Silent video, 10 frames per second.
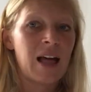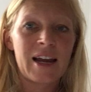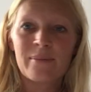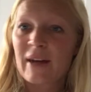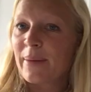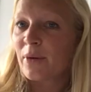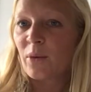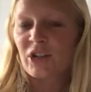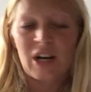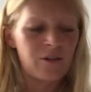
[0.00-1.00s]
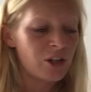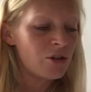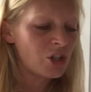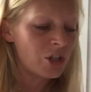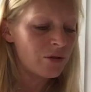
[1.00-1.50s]
lined paper, whichever
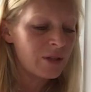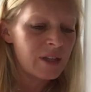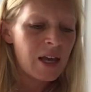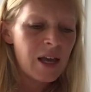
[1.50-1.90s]
you choose.